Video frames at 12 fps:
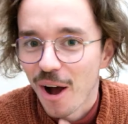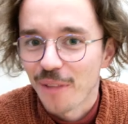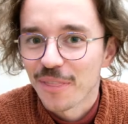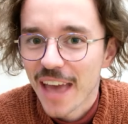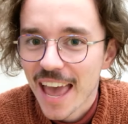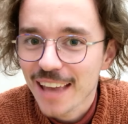
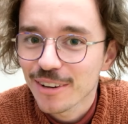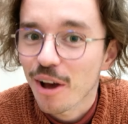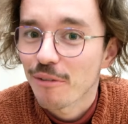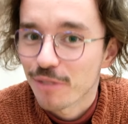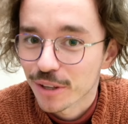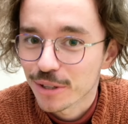on the head
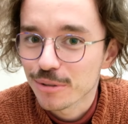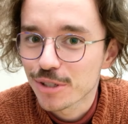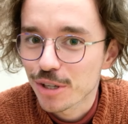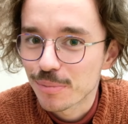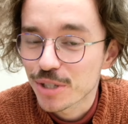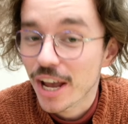of the
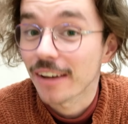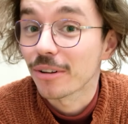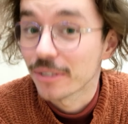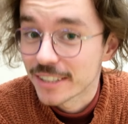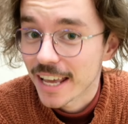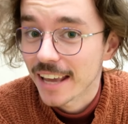YouTube
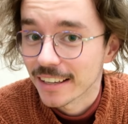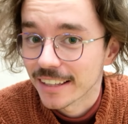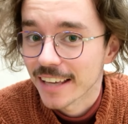channel Daily